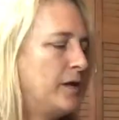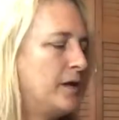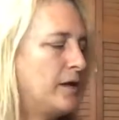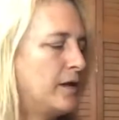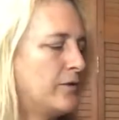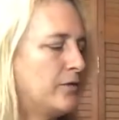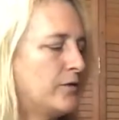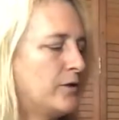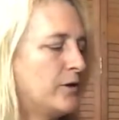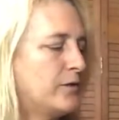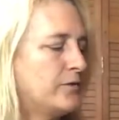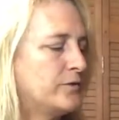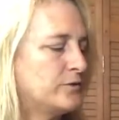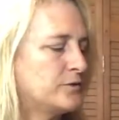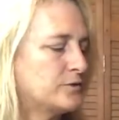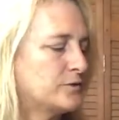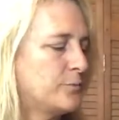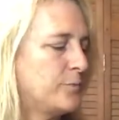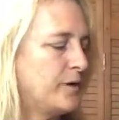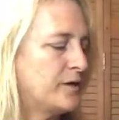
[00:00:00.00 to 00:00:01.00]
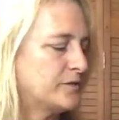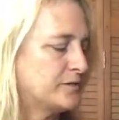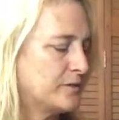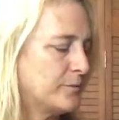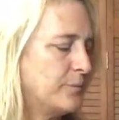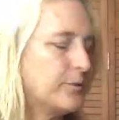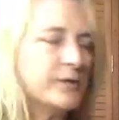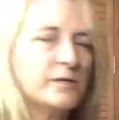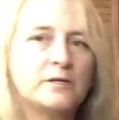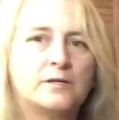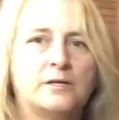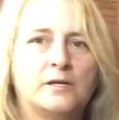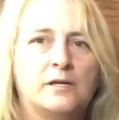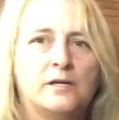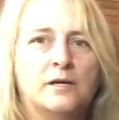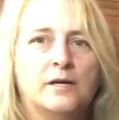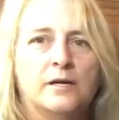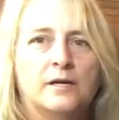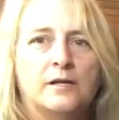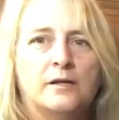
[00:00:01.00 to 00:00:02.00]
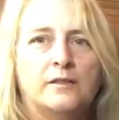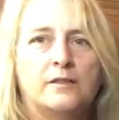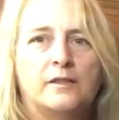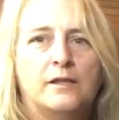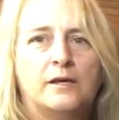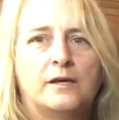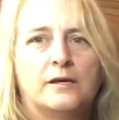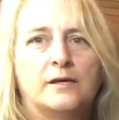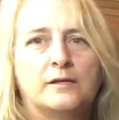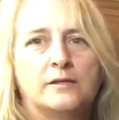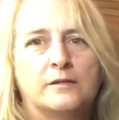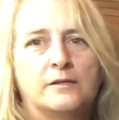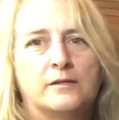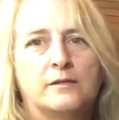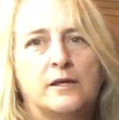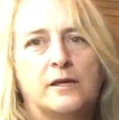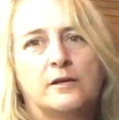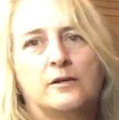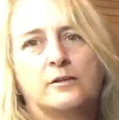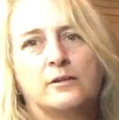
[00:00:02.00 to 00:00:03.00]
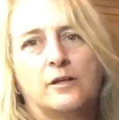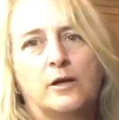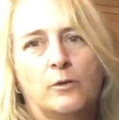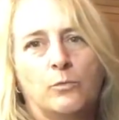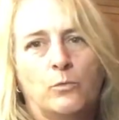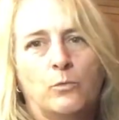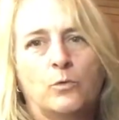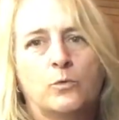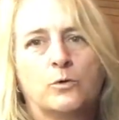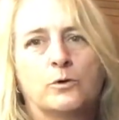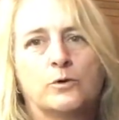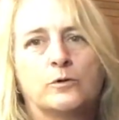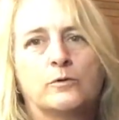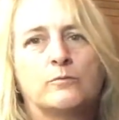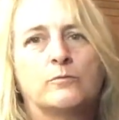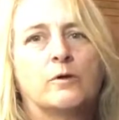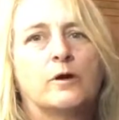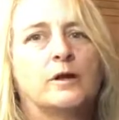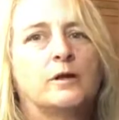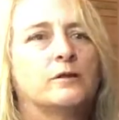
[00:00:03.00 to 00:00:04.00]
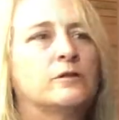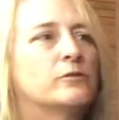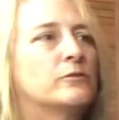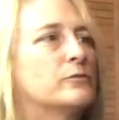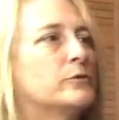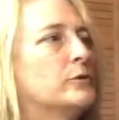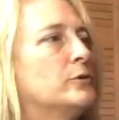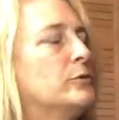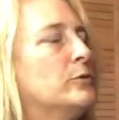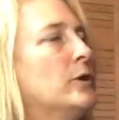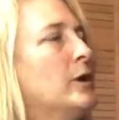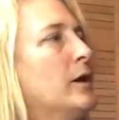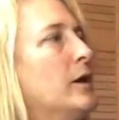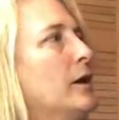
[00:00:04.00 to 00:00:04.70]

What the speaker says: And I thought there's a possibility that they could get worn running through